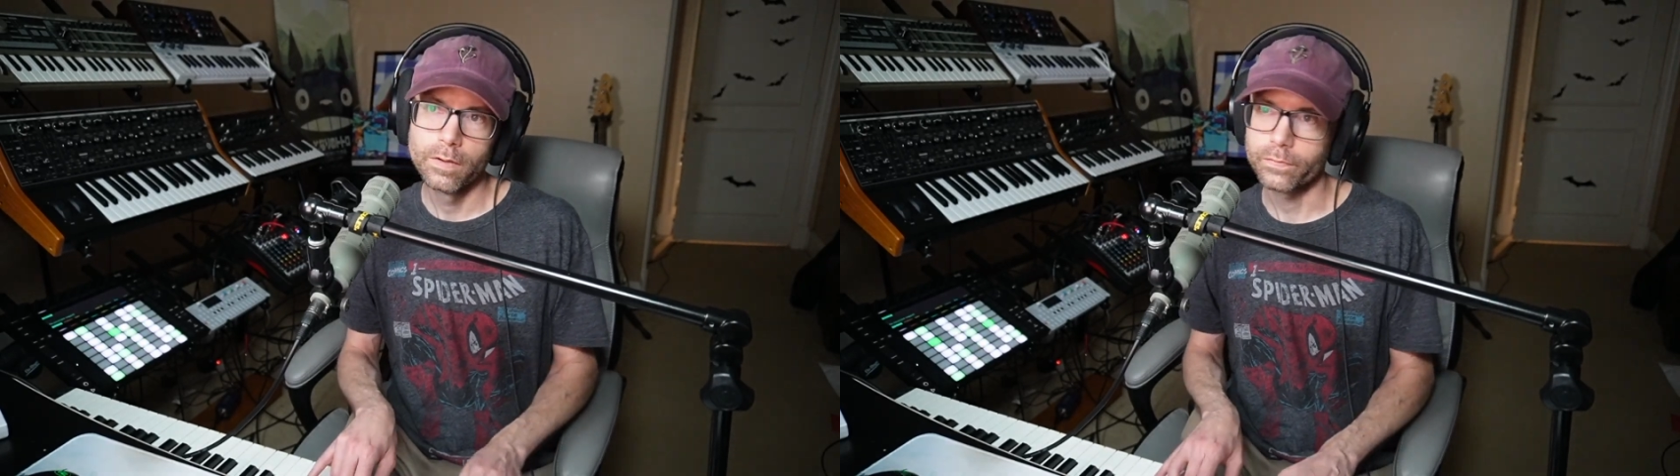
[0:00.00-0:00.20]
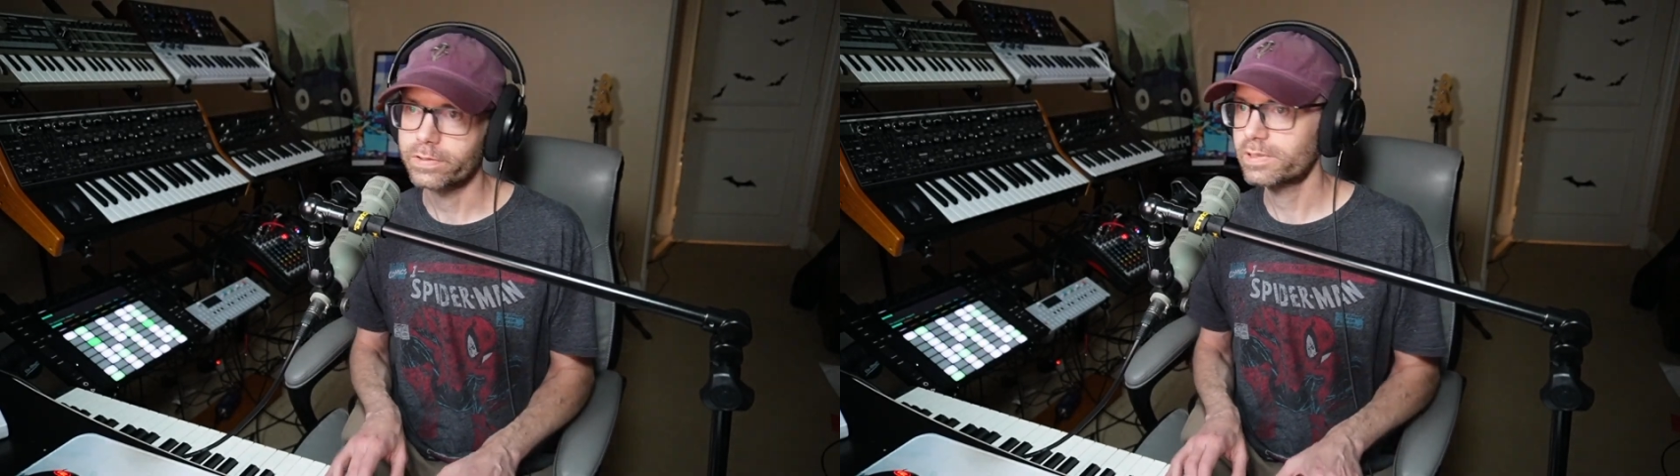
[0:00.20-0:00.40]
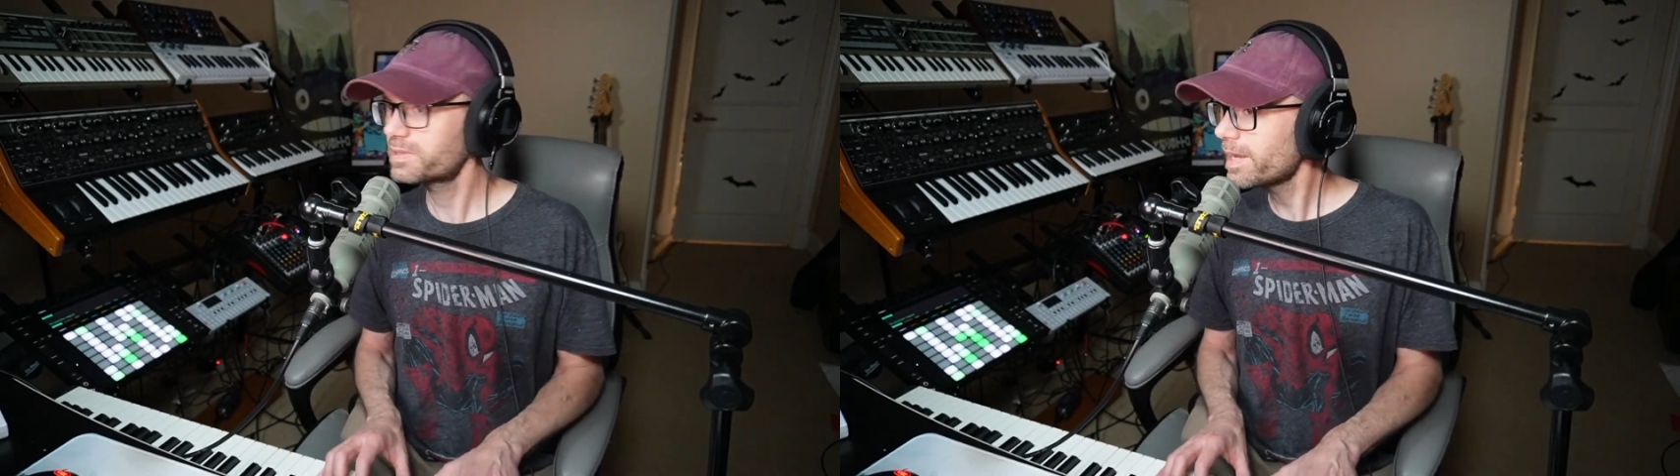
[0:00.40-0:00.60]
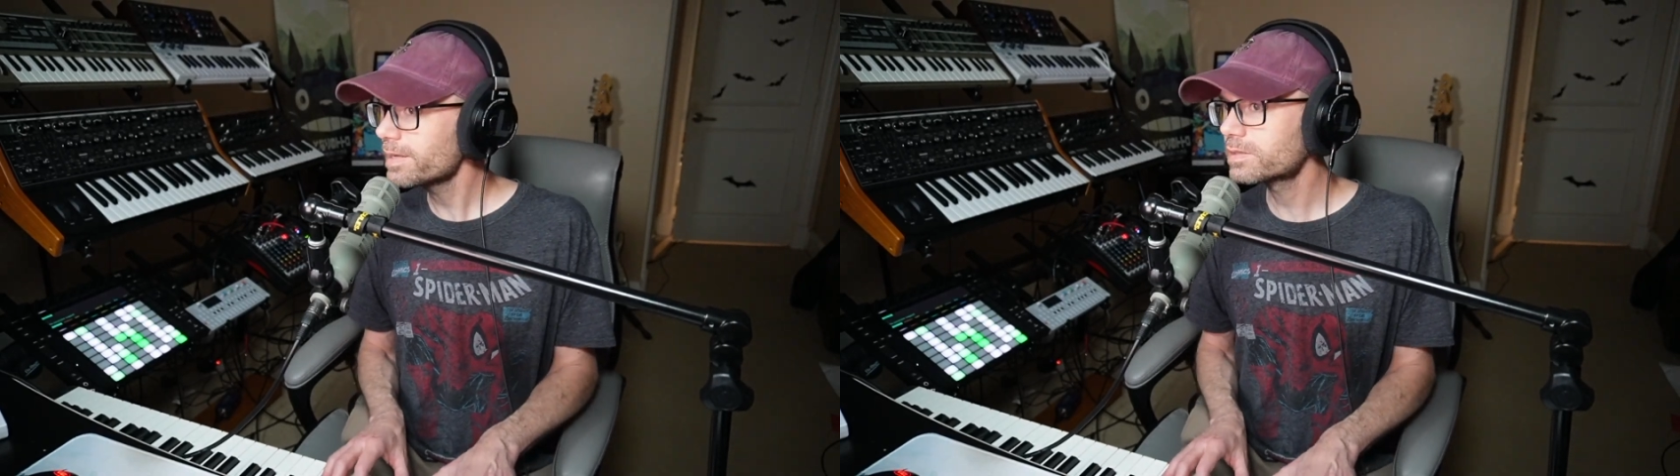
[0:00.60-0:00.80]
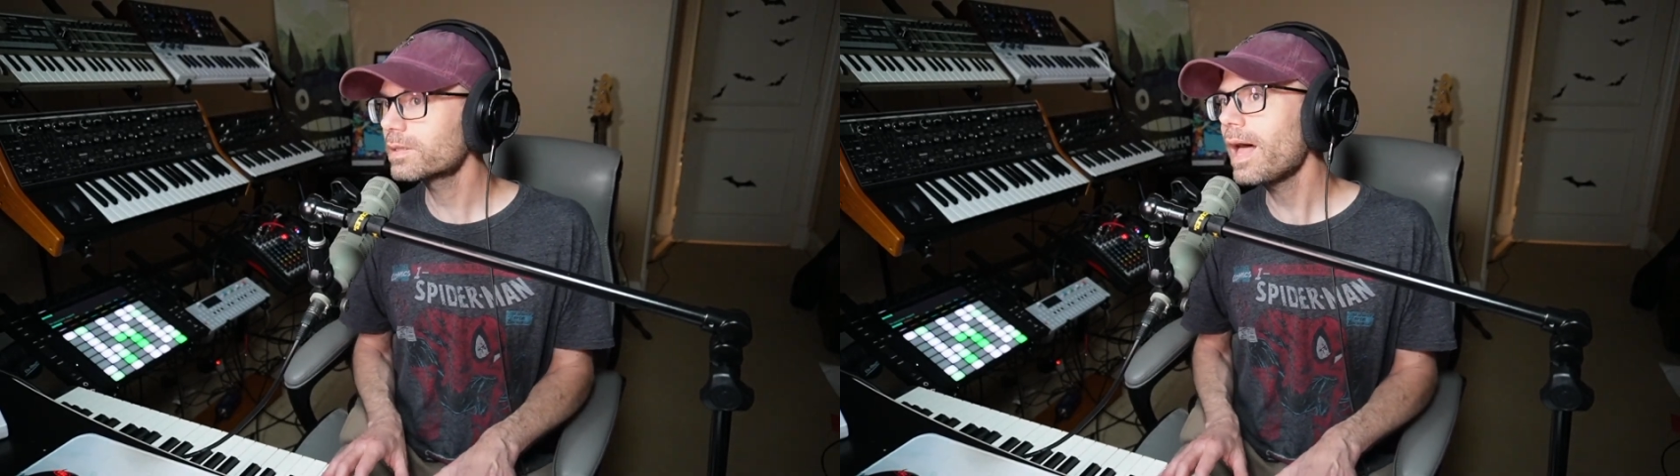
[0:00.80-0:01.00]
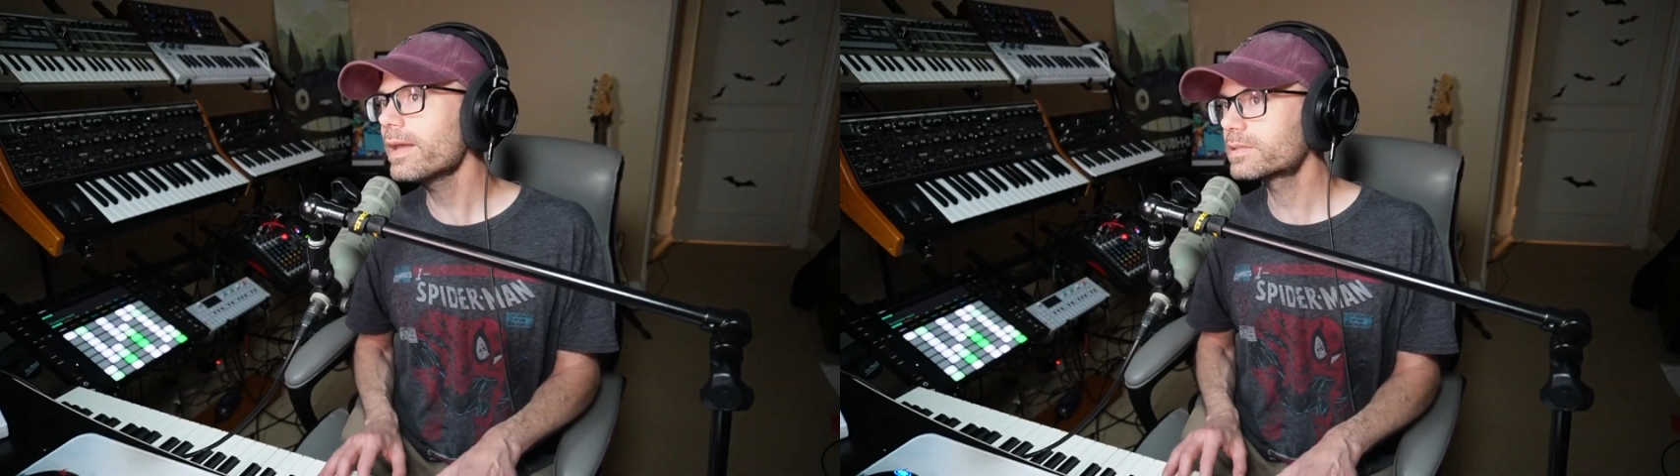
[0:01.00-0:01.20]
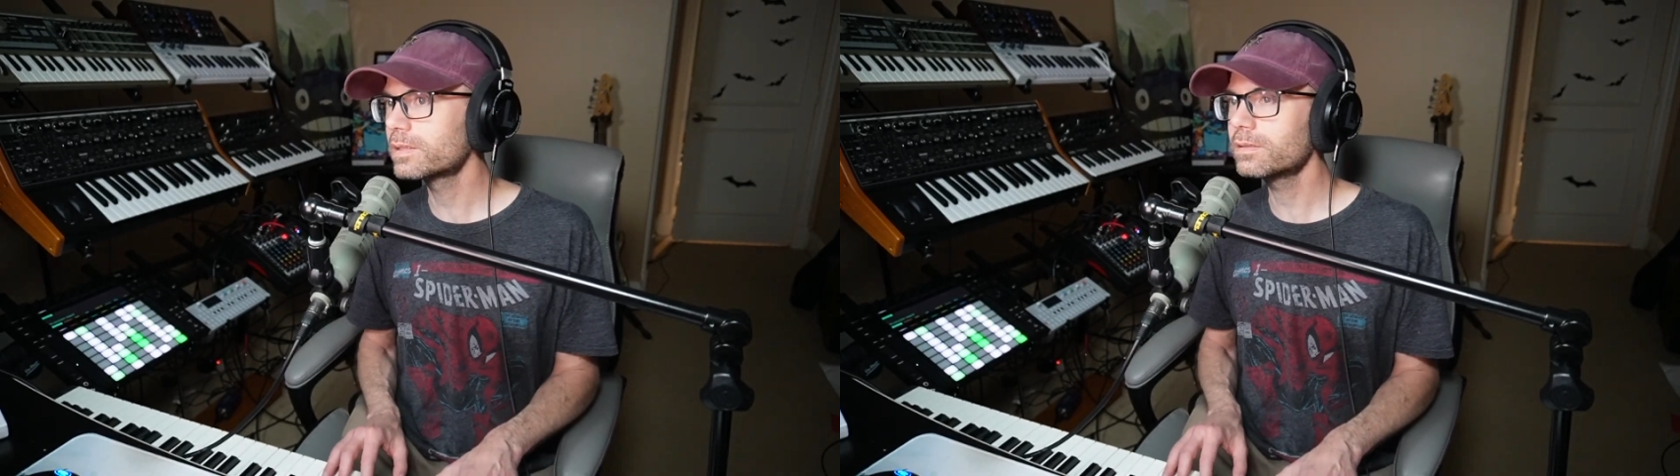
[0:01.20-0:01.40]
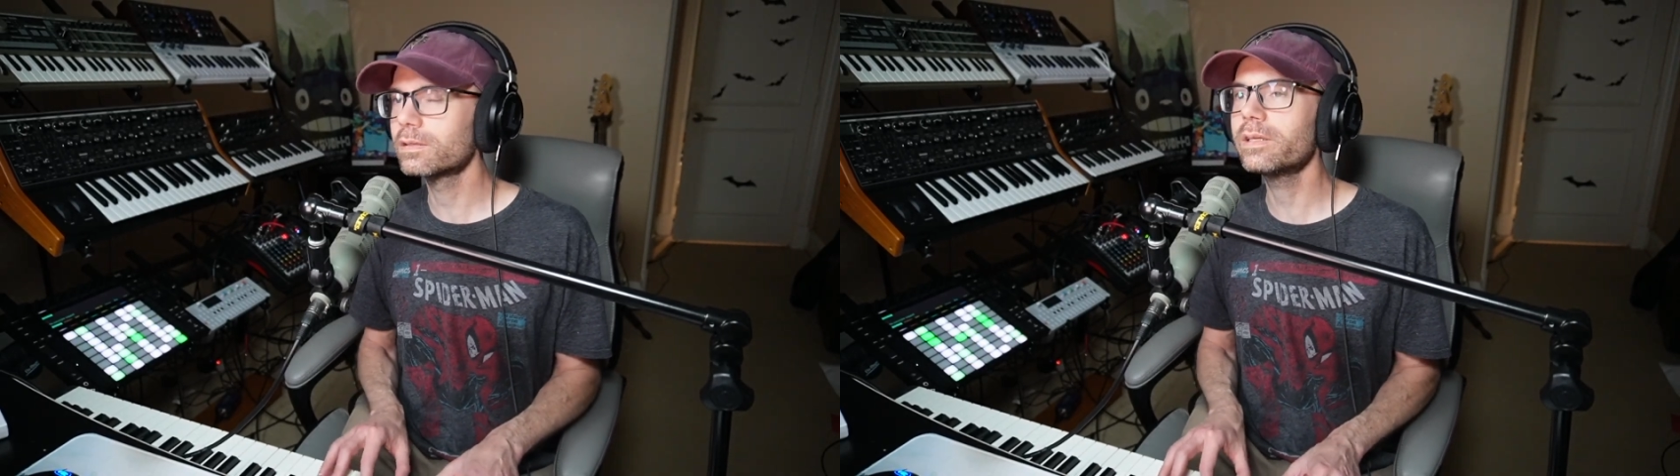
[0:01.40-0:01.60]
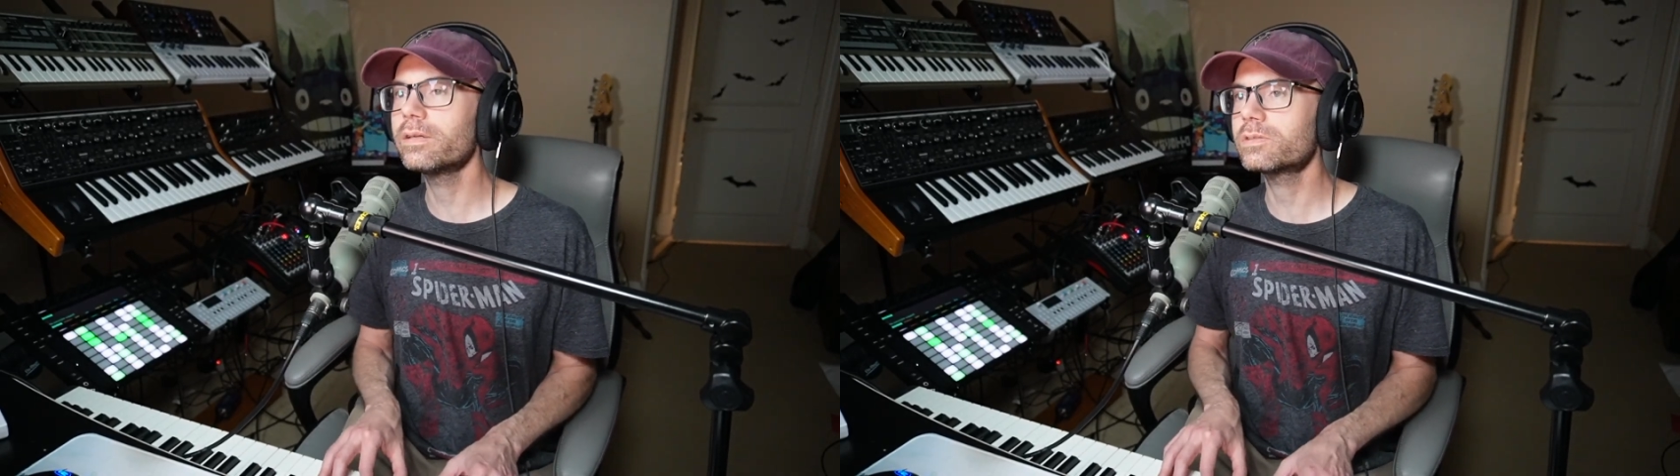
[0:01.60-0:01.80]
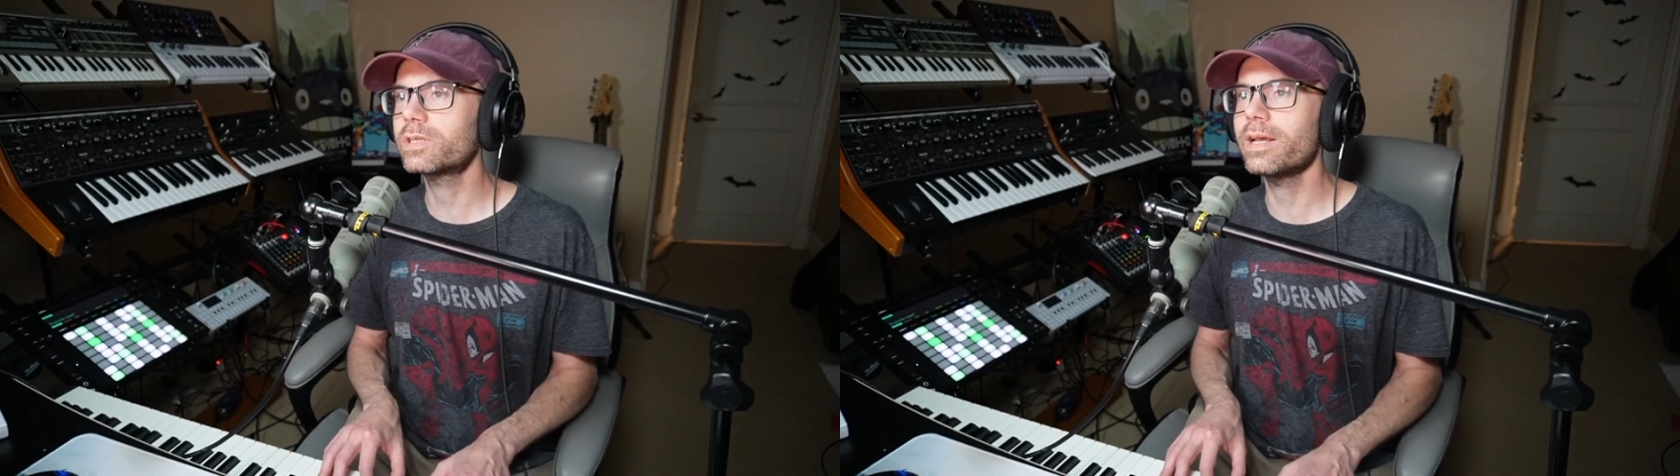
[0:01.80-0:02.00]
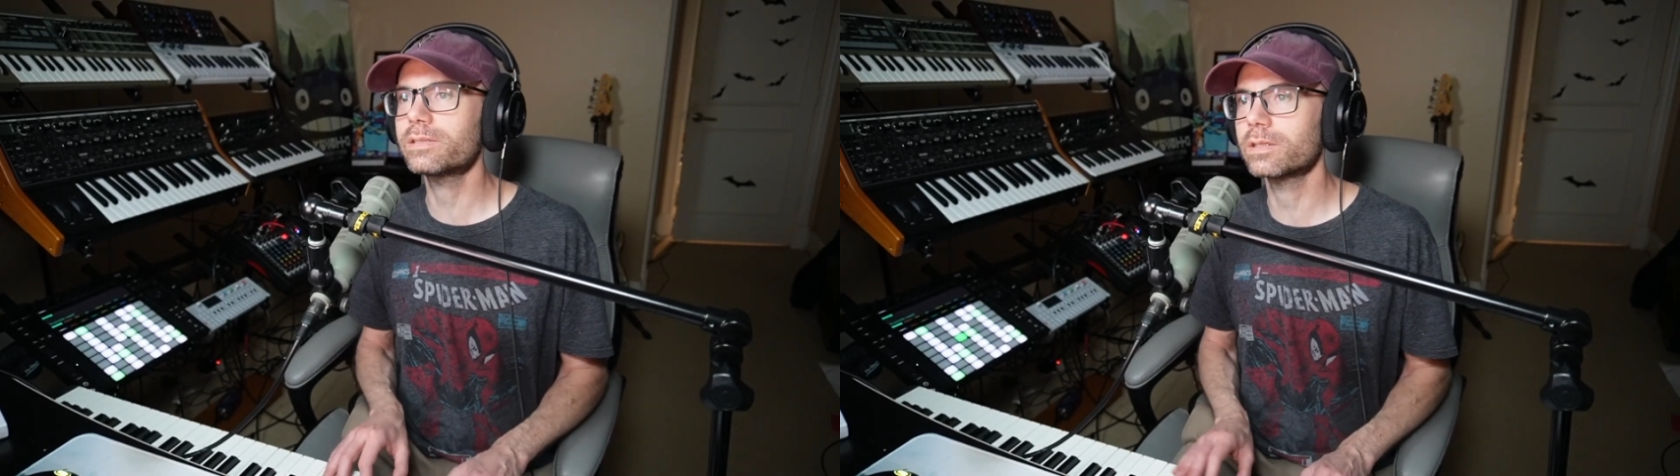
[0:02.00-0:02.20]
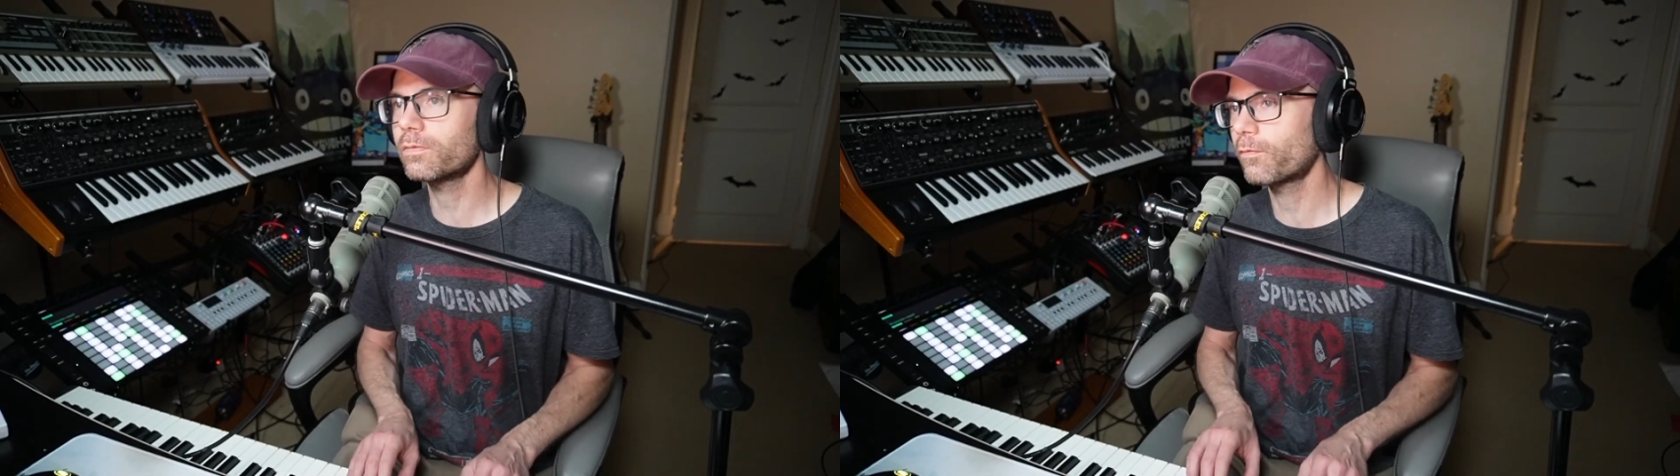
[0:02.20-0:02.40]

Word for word: for stage lights and Lear jets and